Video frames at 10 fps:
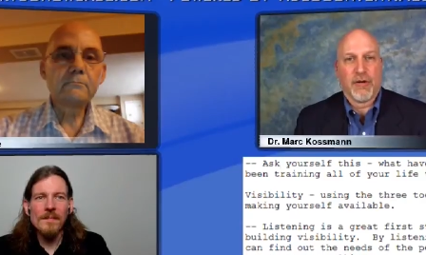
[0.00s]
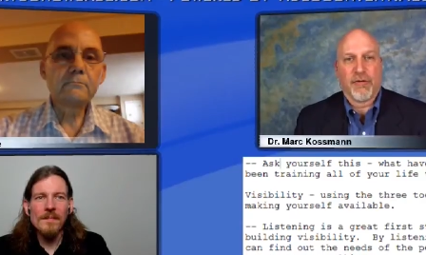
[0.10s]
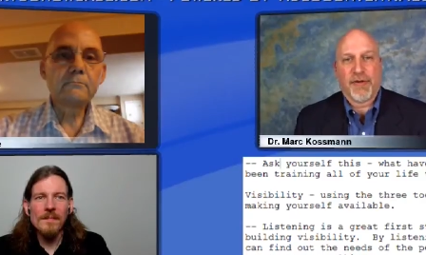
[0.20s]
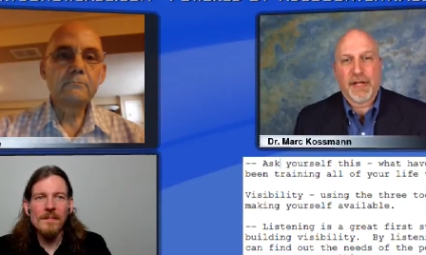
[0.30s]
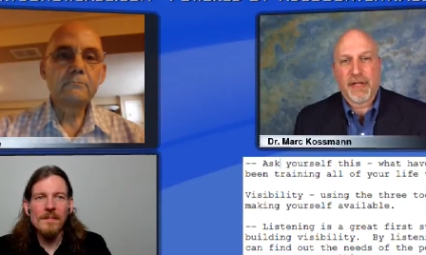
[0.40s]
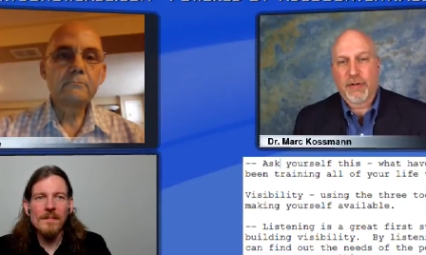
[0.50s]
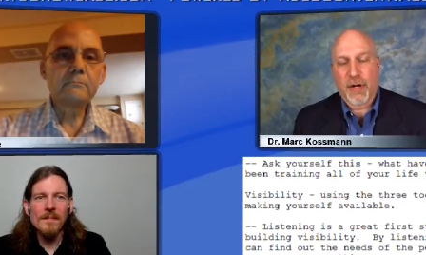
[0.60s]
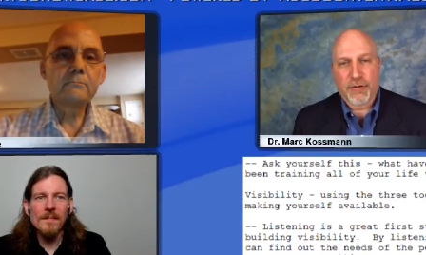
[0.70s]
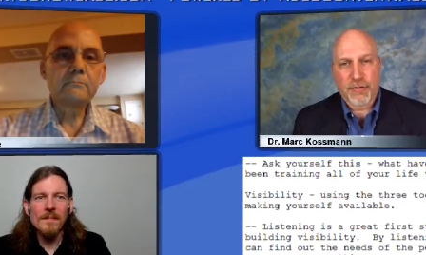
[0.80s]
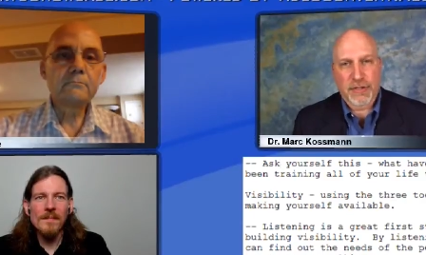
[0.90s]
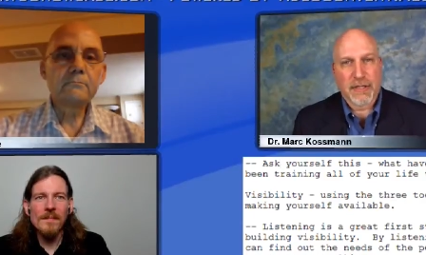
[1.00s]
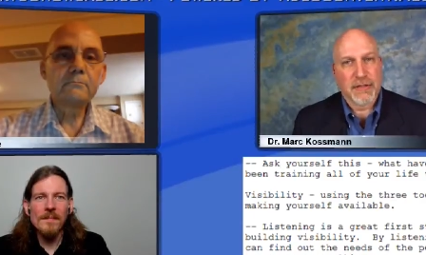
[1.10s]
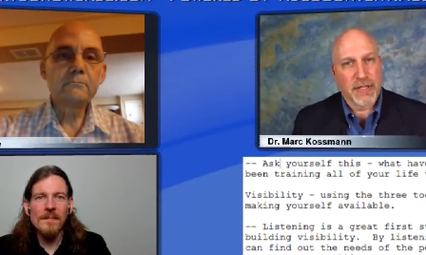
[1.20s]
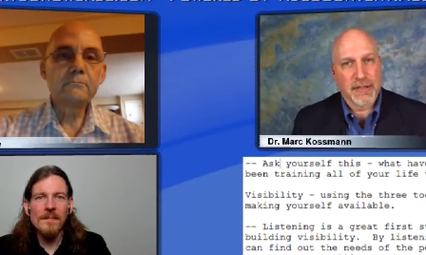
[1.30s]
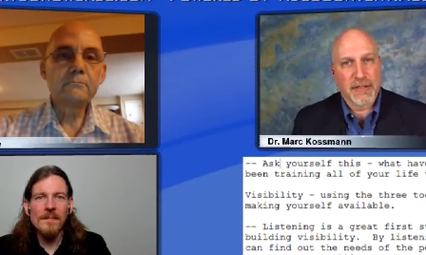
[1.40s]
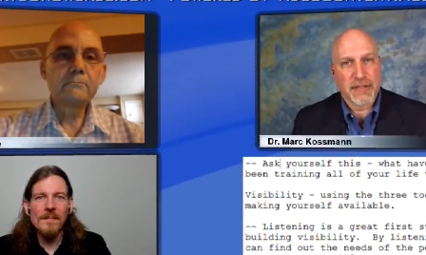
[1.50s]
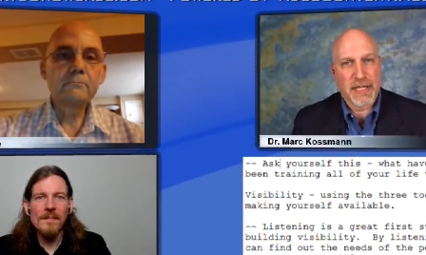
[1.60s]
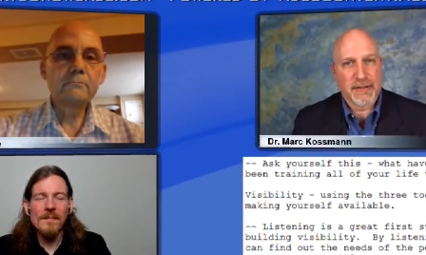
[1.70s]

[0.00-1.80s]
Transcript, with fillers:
Speaker 1: your fellow coaches and consultants